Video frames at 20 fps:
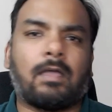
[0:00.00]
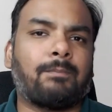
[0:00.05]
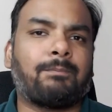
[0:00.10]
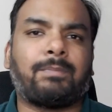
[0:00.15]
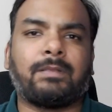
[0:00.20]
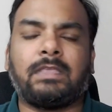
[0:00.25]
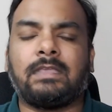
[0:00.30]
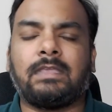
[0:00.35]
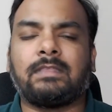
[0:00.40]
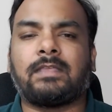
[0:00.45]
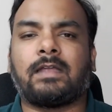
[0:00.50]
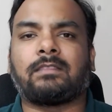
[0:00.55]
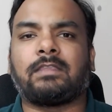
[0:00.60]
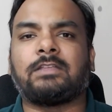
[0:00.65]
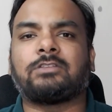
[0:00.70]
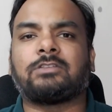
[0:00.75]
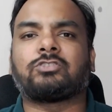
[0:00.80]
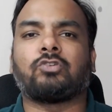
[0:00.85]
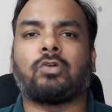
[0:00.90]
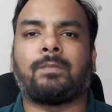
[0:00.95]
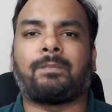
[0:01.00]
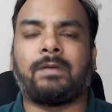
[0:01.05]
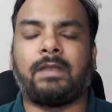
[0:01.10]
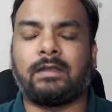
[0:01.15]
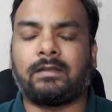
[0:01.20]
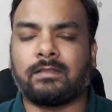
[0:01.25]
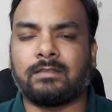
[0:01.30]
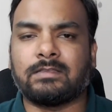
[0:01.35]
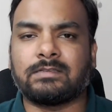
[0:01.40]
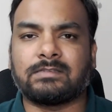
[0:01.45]
company that needs to
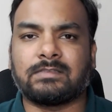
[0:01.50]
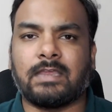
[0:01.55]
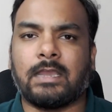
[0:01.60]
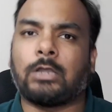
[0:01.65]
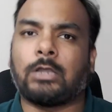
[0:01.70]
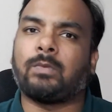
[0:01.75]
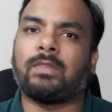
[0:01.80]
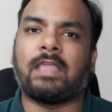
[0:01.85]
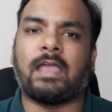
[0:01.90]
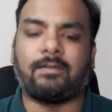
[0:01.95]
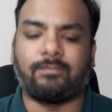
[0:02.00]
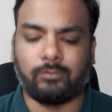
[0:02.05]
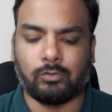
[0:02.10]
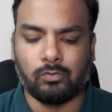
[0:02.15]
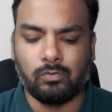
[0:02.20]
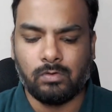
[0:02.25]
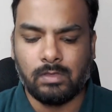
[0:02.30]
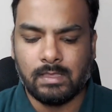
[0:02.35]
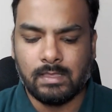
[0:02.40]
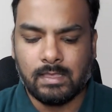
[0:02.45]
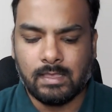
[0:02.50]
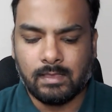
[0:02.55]
operate in a state will have to